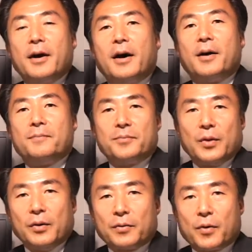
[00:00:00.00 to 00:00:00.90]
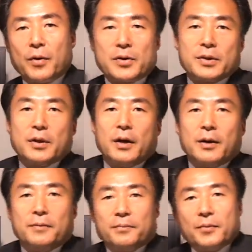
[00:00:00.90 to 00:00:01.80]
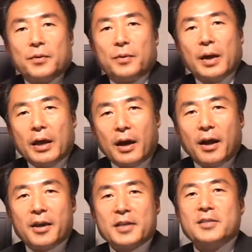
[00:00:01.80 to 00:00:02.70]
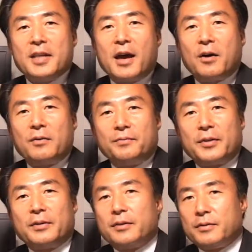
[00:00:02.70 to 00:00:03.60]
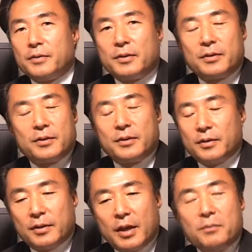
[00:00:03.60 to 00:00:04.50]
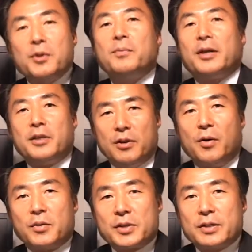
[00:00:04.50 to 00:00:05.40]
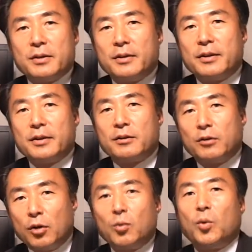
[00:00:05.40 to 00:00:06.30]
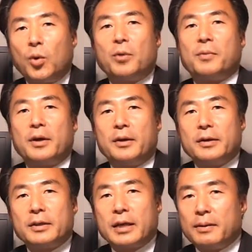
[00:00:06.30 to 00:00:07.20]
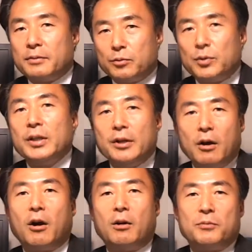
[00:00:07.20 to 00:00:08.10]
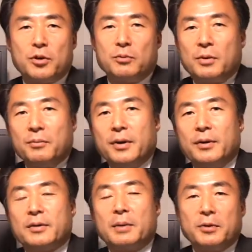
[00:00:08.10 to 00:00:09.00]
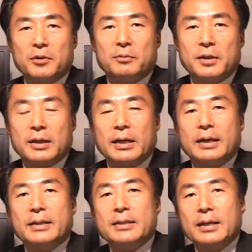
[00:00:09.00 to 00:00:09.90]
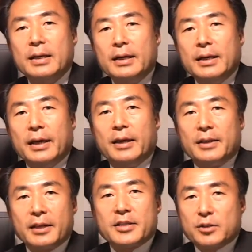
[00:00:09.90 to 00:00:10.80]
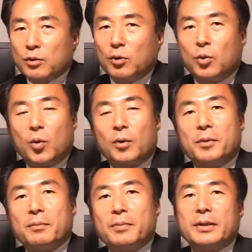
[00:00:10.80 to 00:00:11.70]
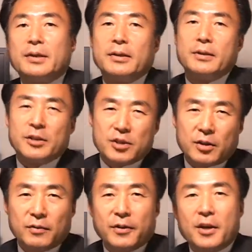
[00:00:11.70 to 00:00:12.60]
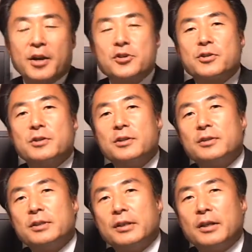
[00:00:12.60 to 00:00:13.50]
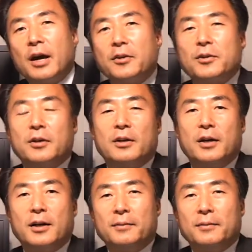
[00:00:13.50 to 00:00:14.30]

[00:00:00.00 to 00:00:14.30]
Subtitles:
Of course, I guess now everybody knows the global warming can really harm humankind, and not just global warming, but the desertification and other,